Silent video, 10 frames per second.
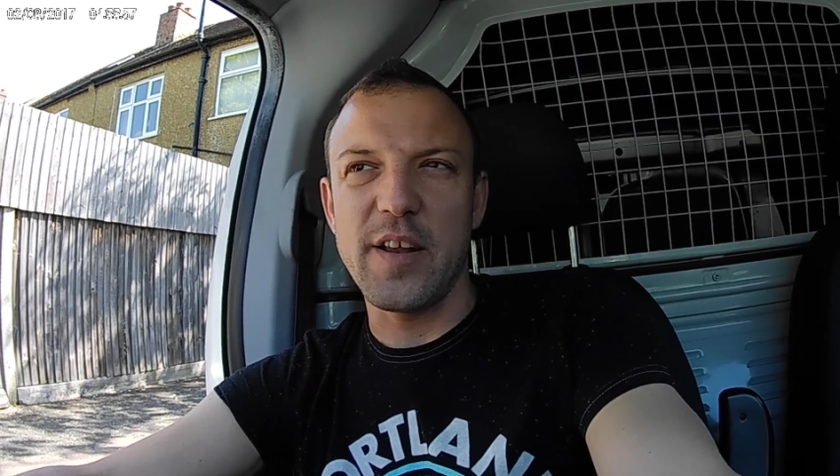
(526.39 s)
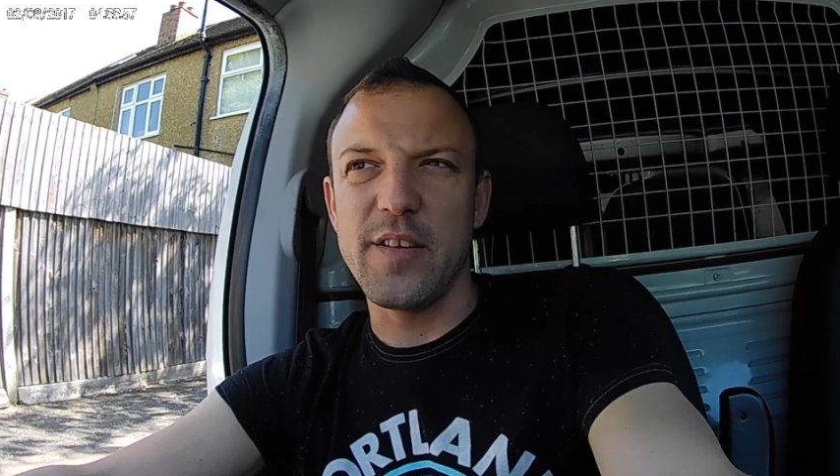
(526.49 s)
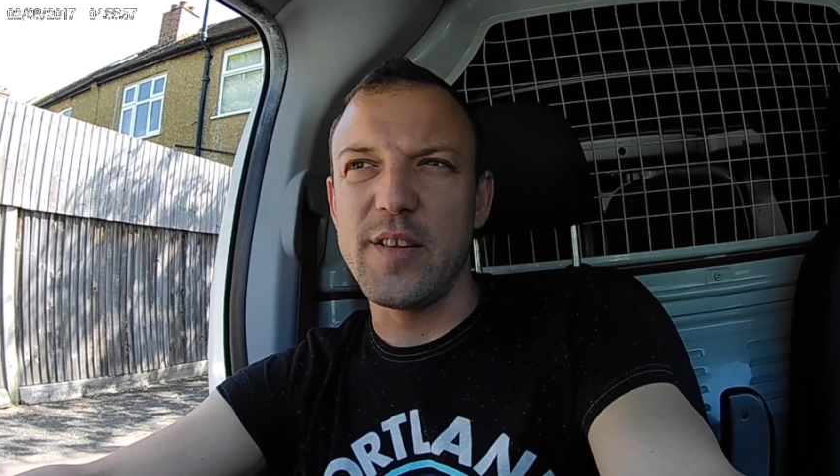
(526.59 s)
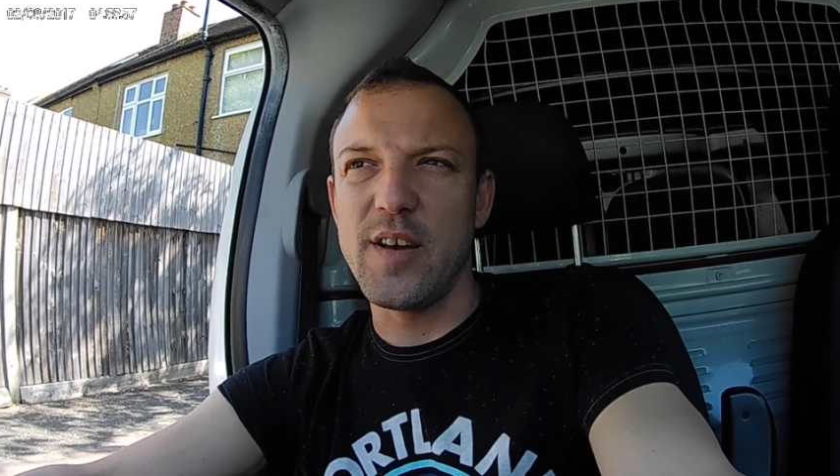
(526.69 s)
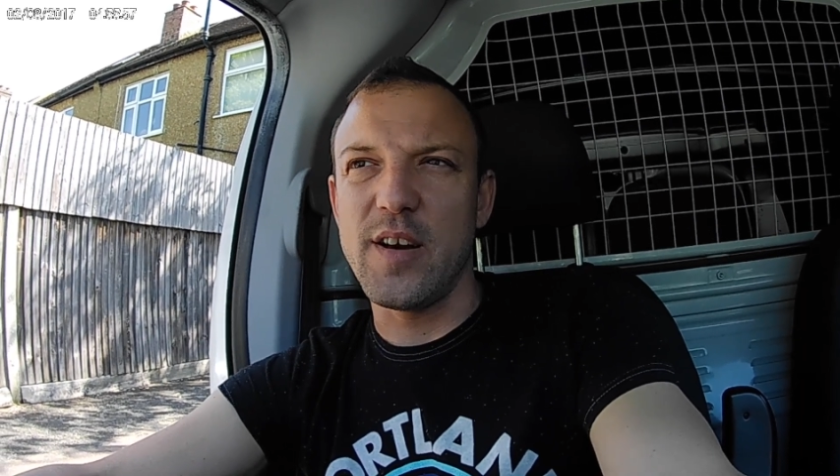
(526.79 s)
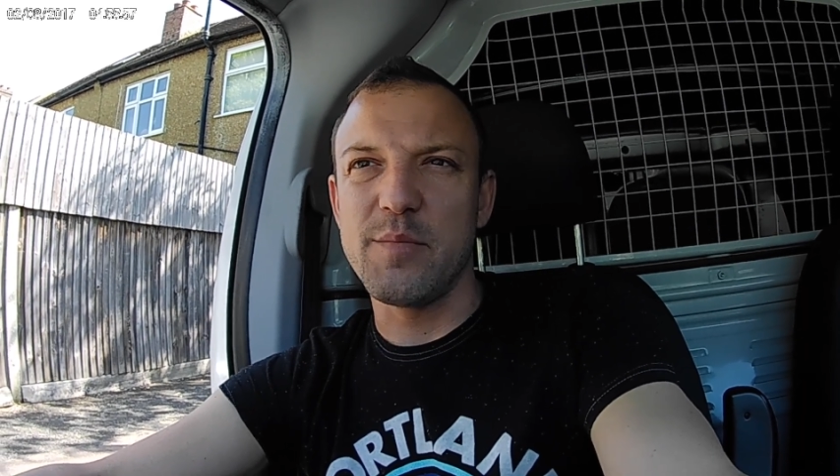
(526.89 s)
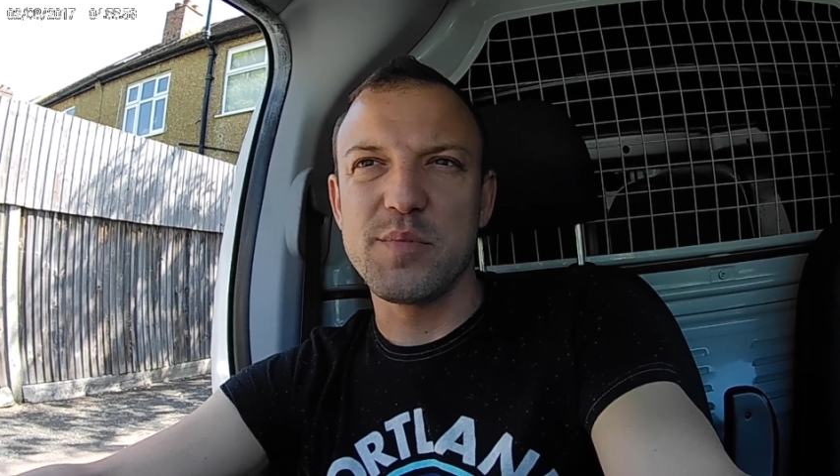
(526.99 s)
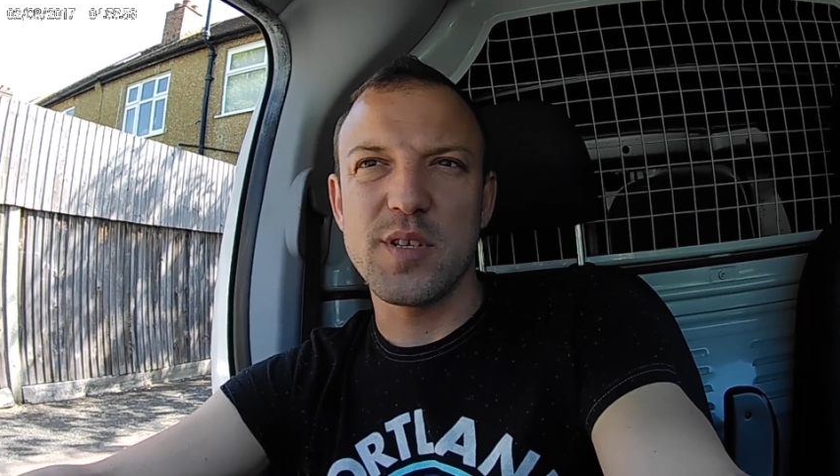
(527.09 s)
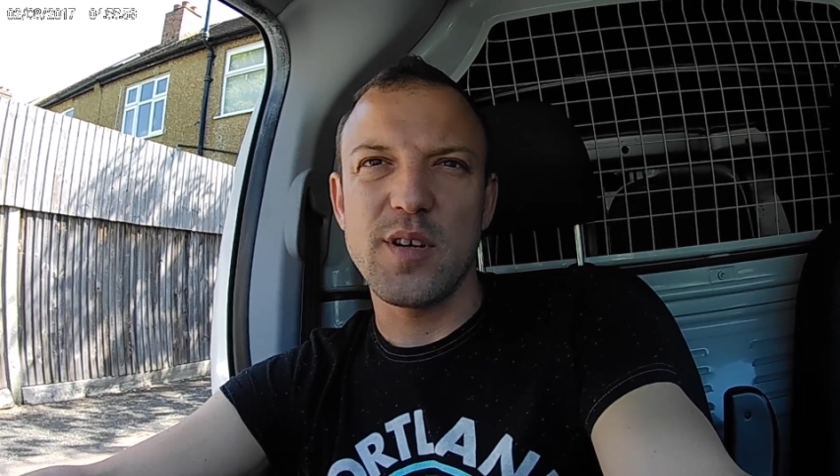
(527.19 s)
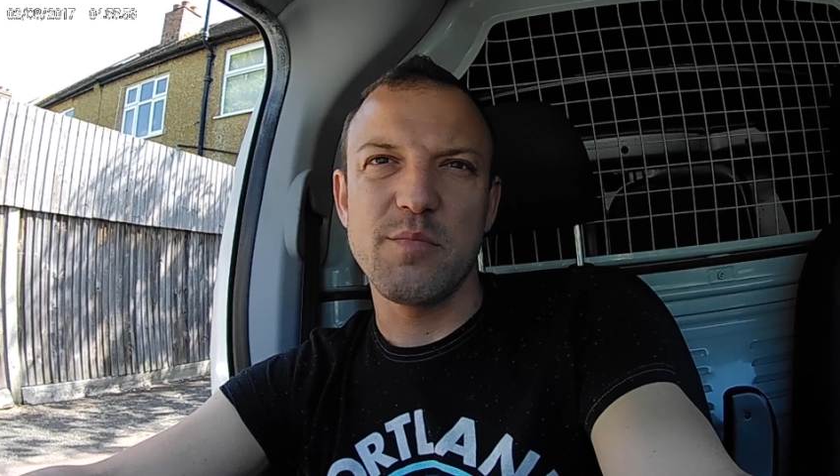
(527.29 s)

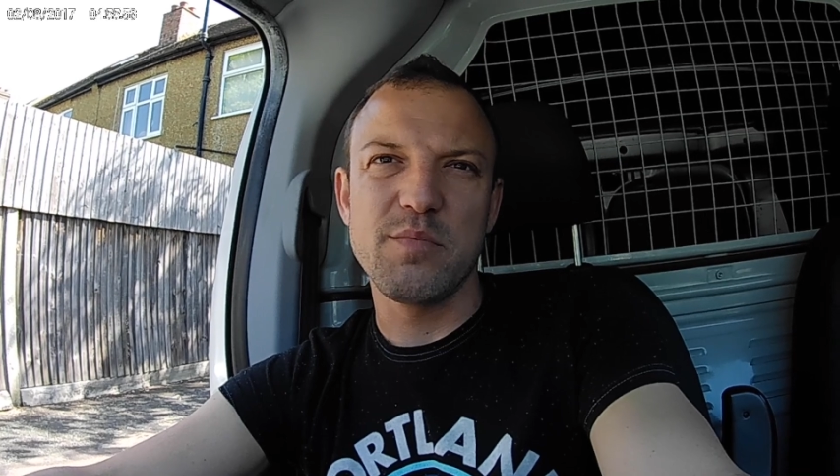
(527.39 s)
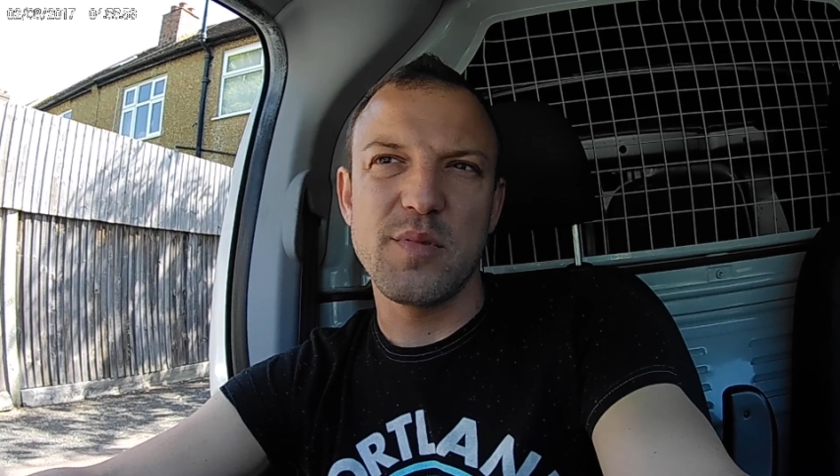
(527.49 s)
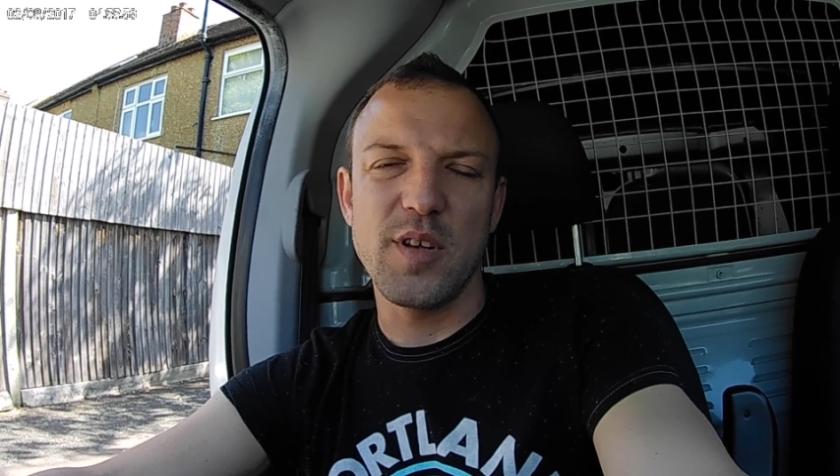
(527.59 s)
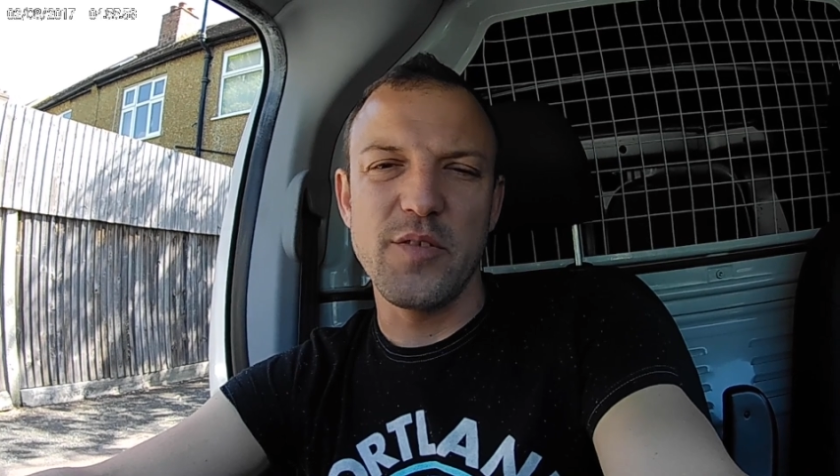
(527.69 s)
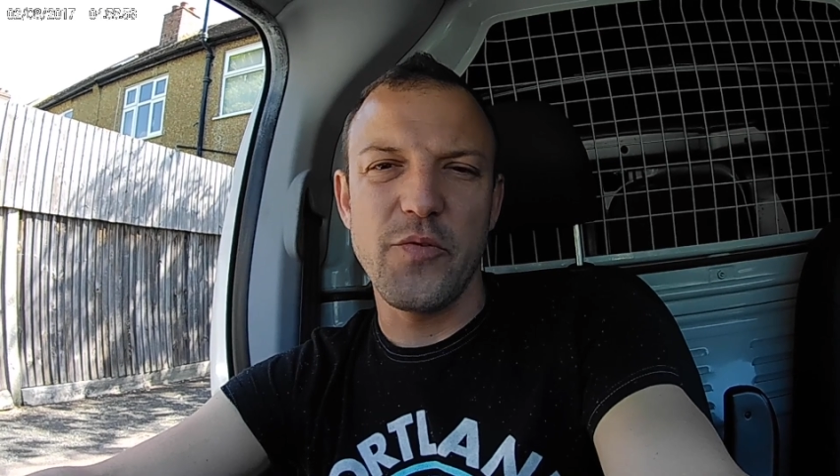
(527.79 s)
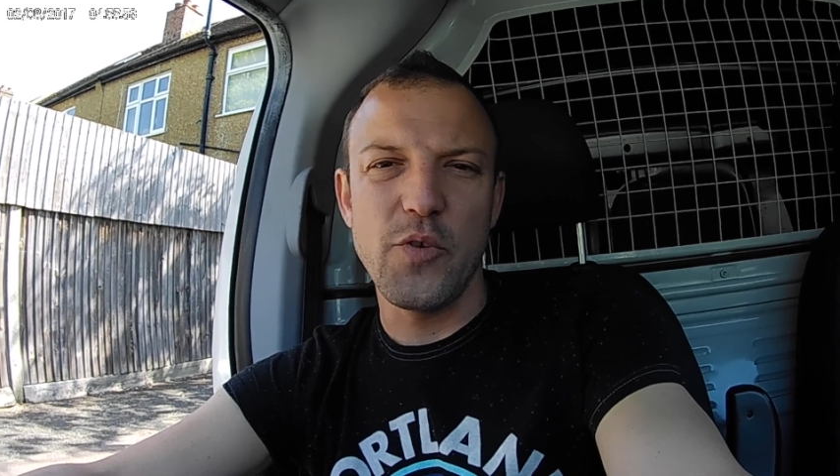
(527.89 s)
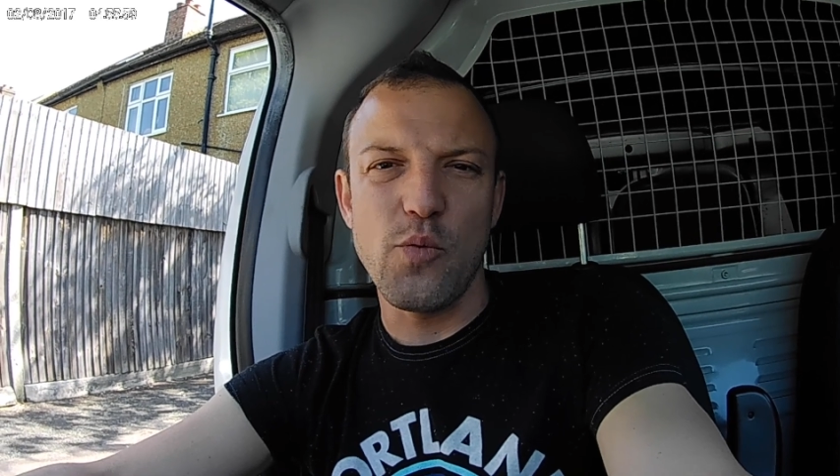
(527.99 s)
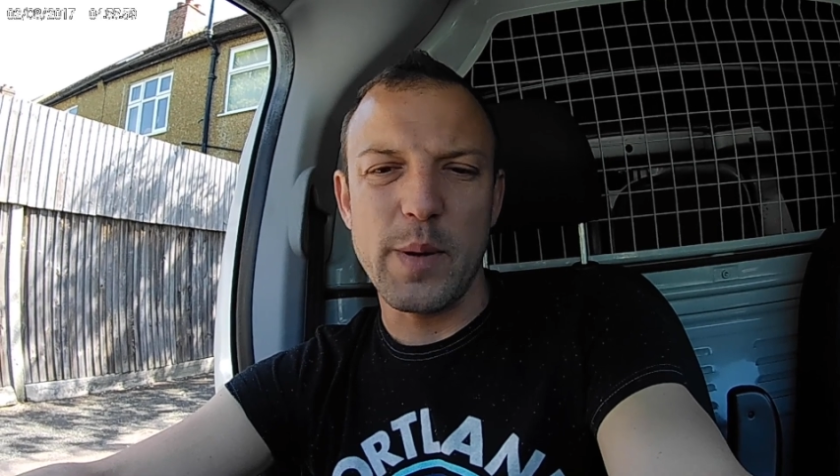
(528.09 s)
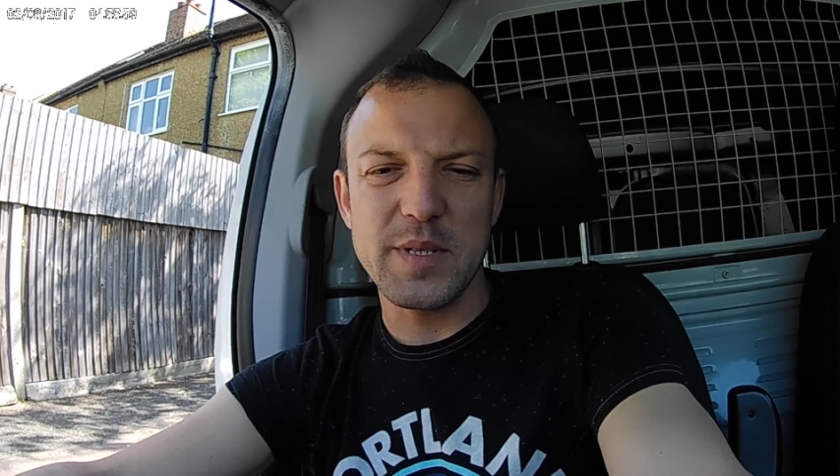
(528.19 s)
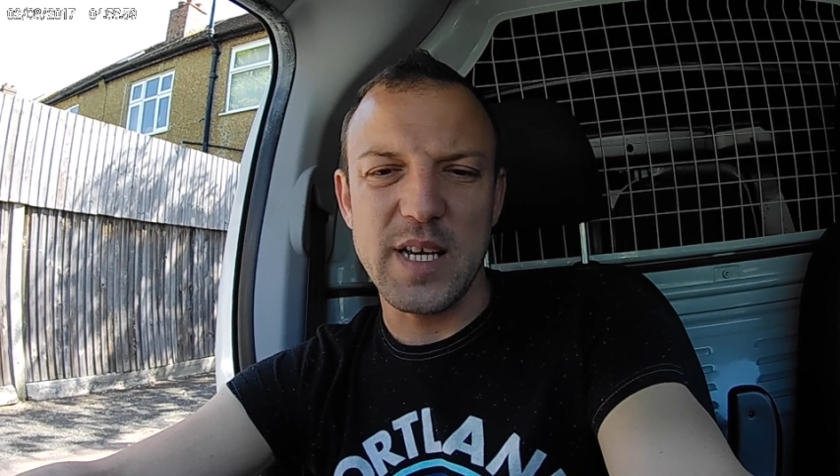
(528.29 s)
in few
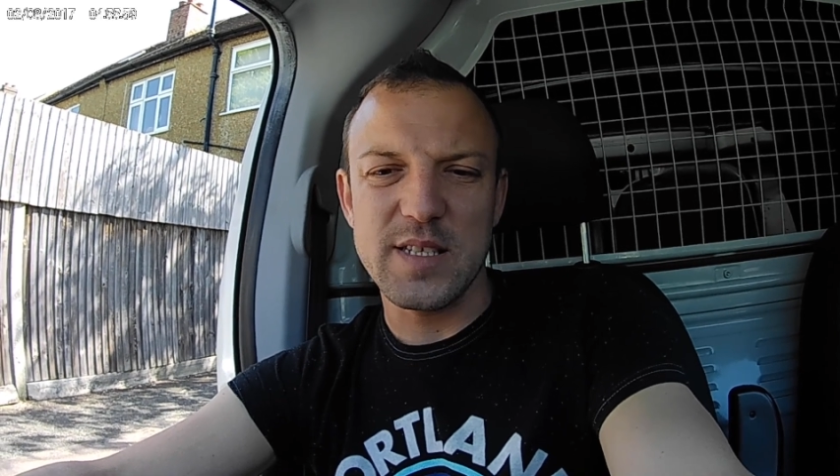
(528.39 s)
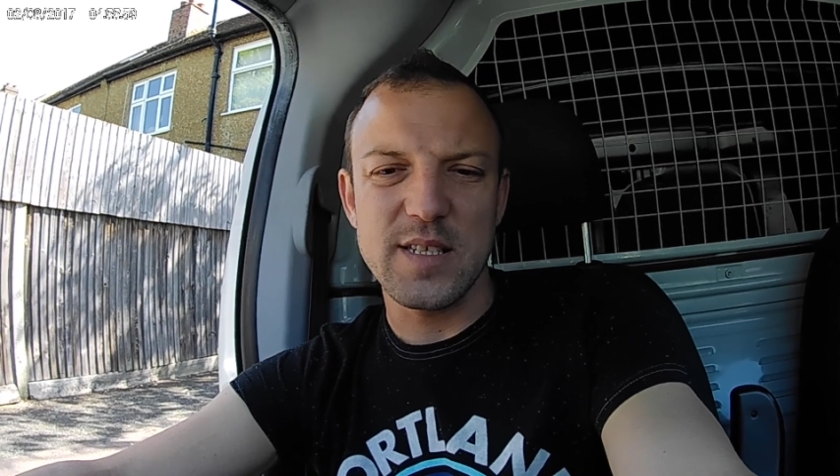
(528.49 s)
websites.